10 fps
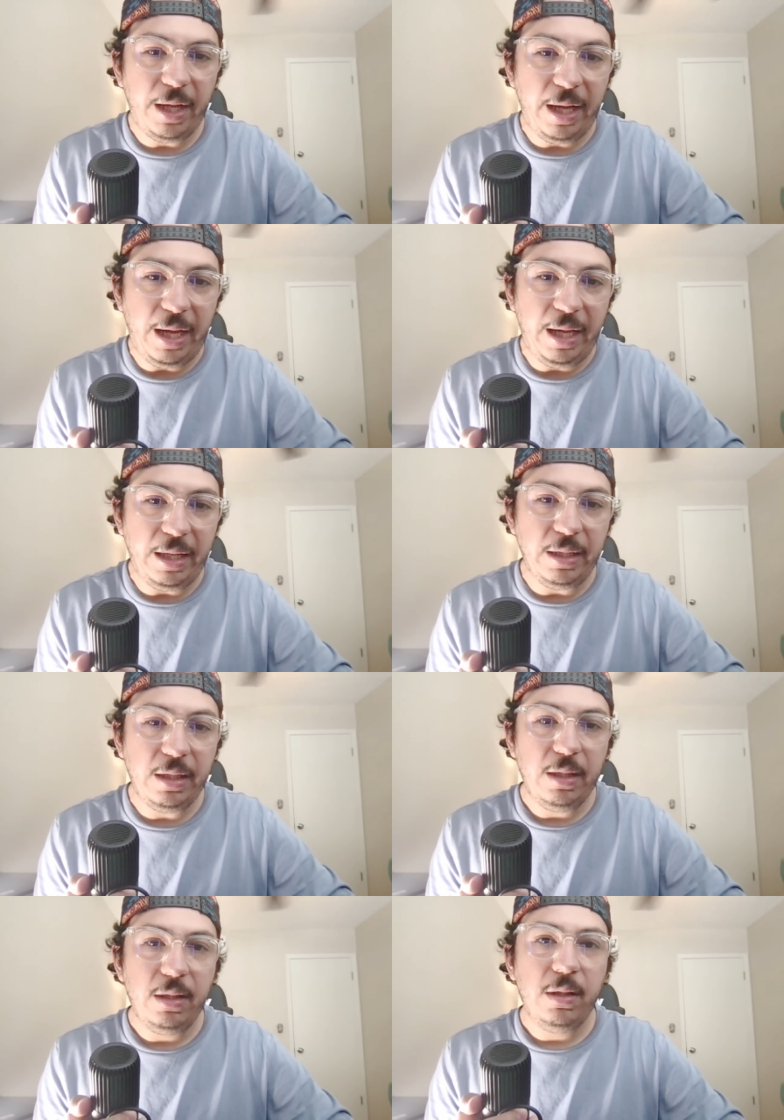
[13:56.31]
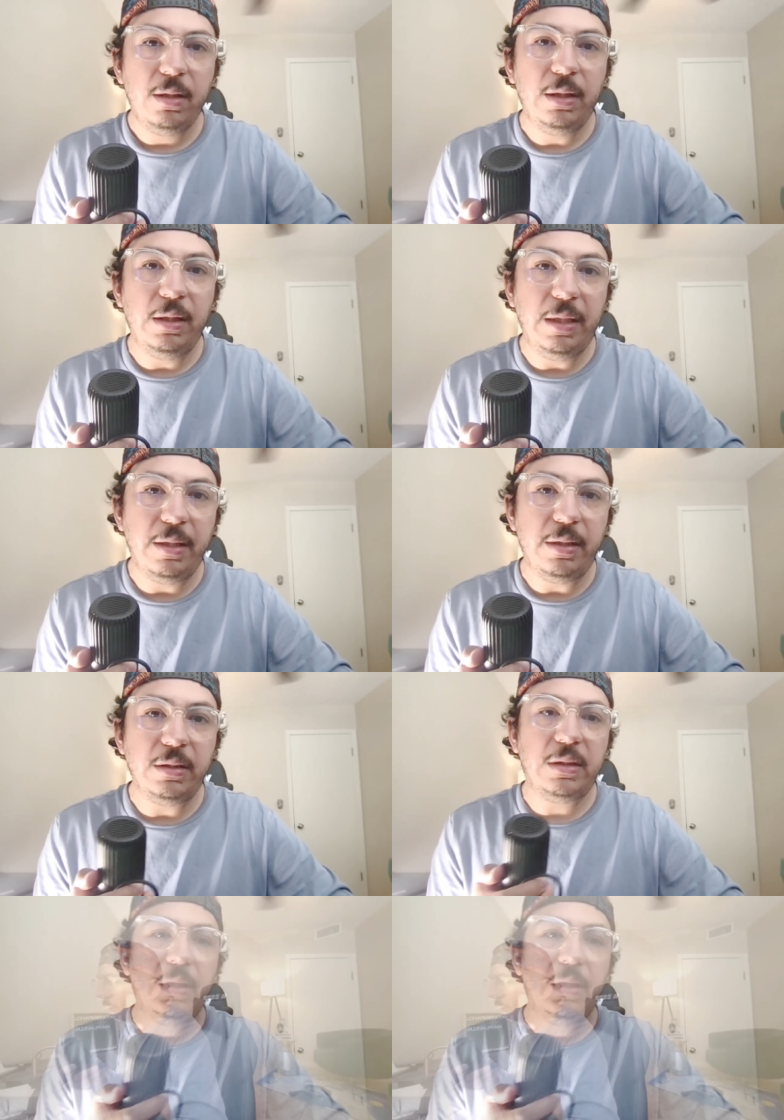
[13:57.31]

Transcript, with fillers: and leaders